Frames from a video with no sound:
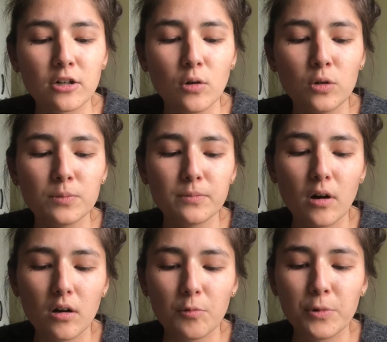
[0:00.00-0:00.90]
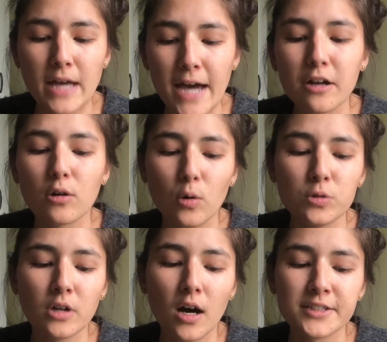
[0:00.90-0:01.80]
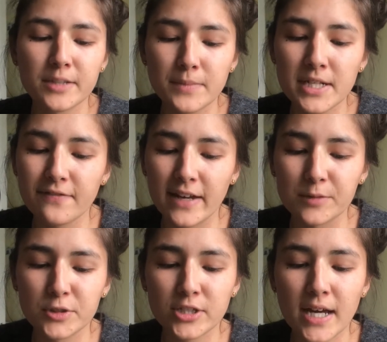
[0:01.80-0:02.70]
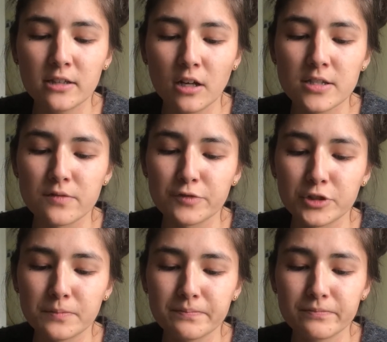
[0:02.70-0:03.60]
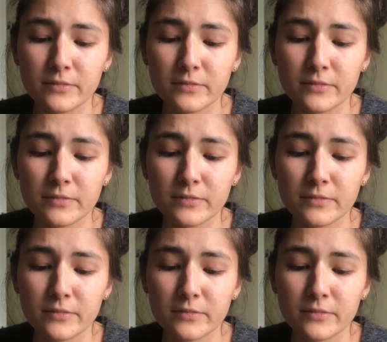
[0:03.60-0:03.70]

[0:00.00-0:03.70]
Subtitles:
old Honda minivan, which had lots of room.